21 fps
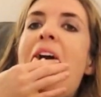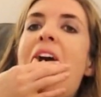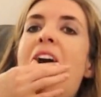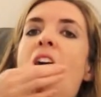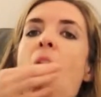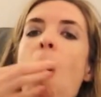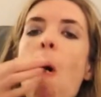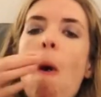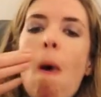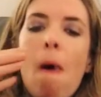
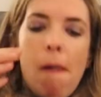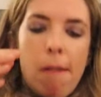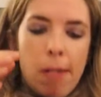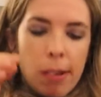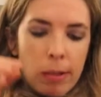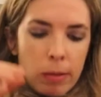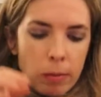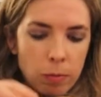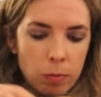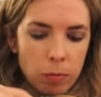
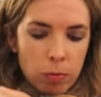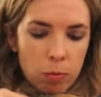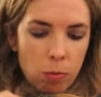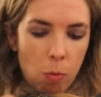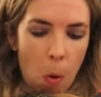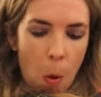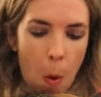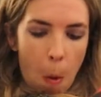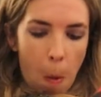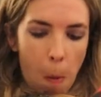
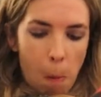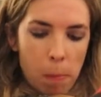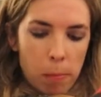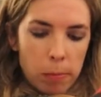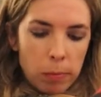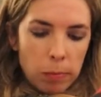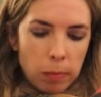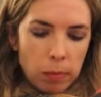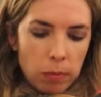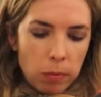
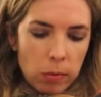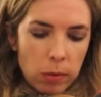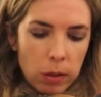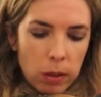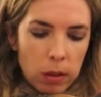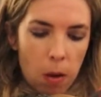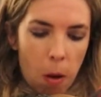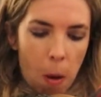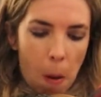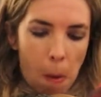
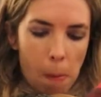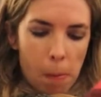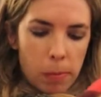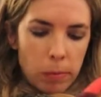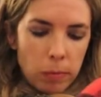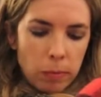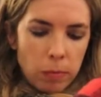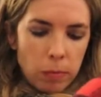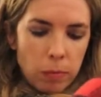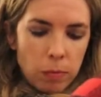
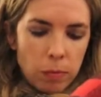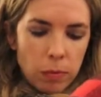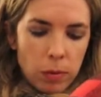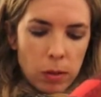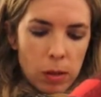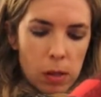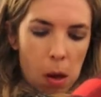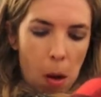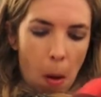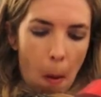
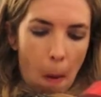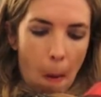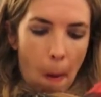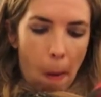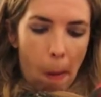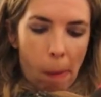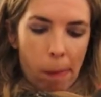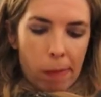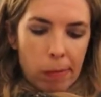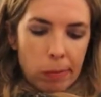
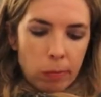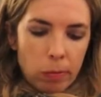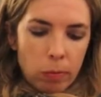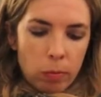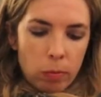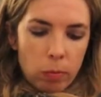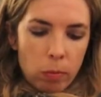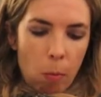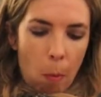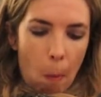
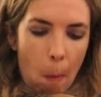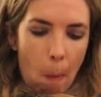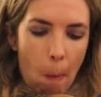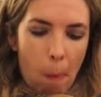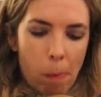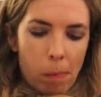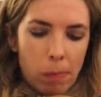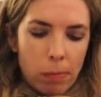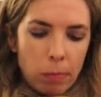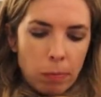
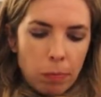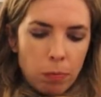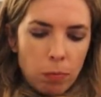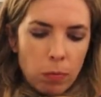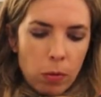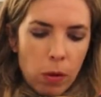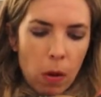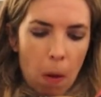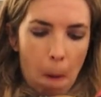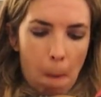
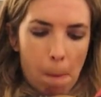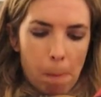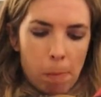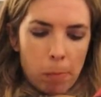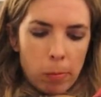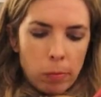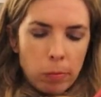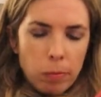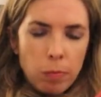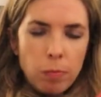
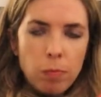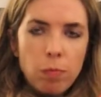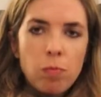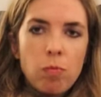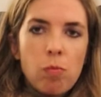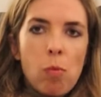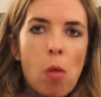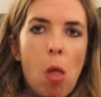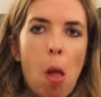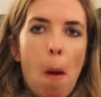
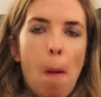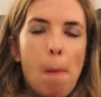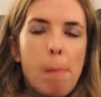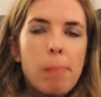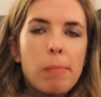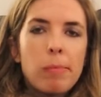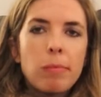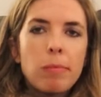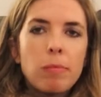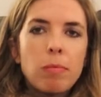
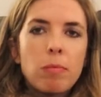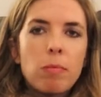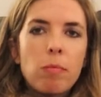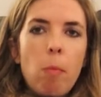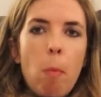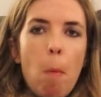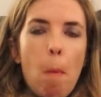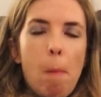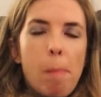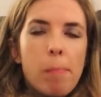
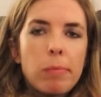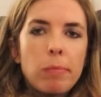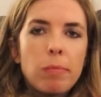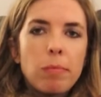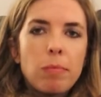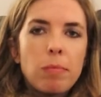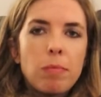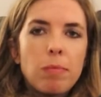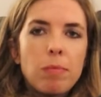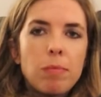
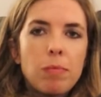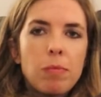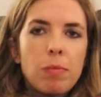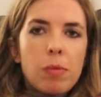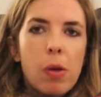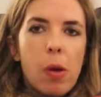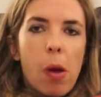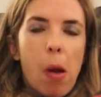(not speaking)